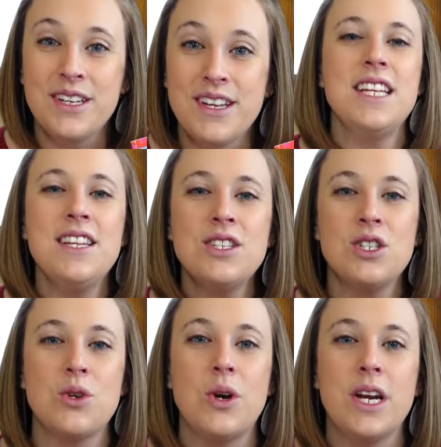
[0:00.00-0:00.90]
In this
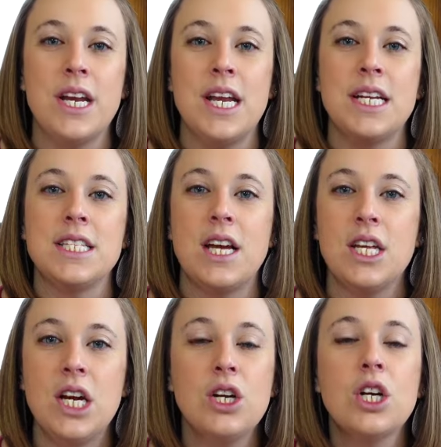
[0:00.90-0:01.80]
story, it's a
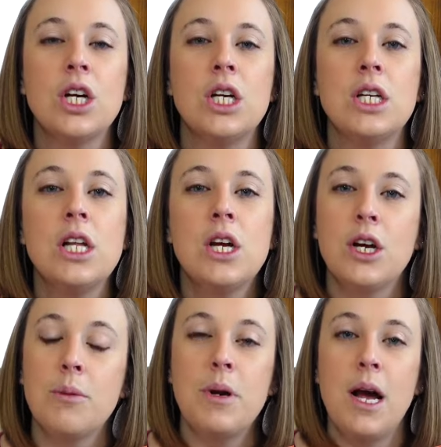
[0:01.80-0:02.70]
young girl,
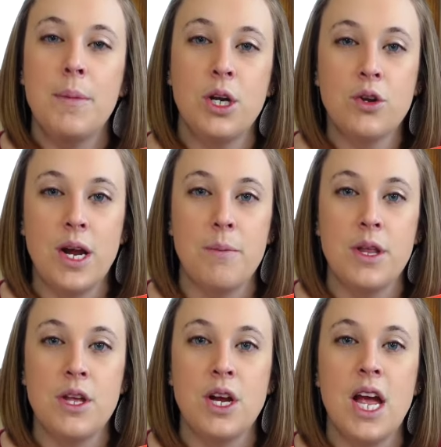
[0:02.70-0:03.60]
her mom and her
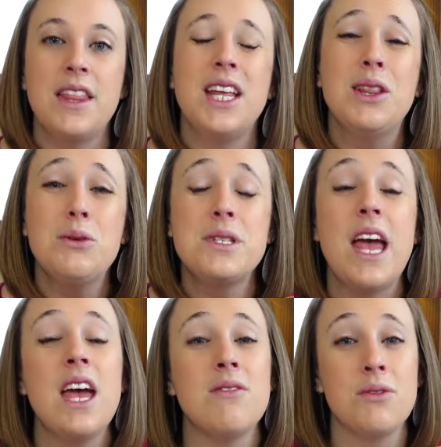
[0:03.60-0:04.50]
grandmother, and they lose
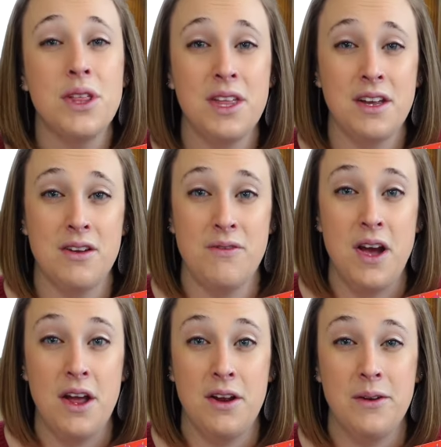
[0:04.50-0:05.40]
everything in a
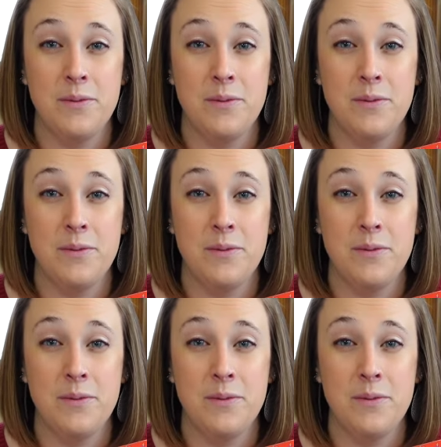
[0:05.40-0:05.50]
fire.